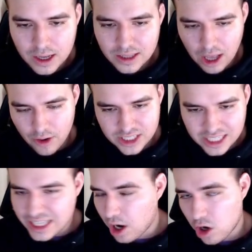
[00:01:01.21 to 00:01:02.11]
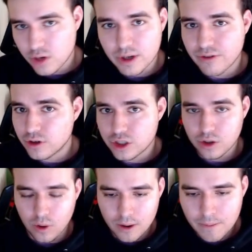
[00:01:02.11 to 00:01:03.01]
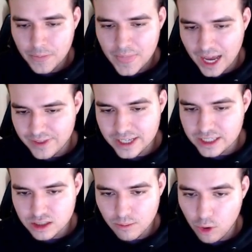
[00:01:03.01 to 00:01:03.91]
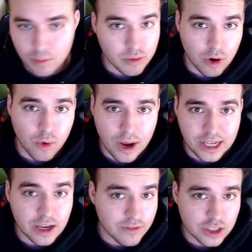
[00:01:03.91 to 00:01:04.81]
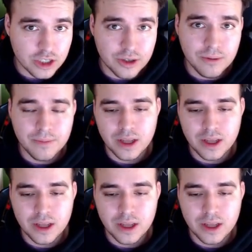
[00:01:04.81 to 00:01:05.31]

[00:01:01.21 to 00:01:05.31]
Now, I see the argument for Shedeur. I think he's the more pro-ready of the two.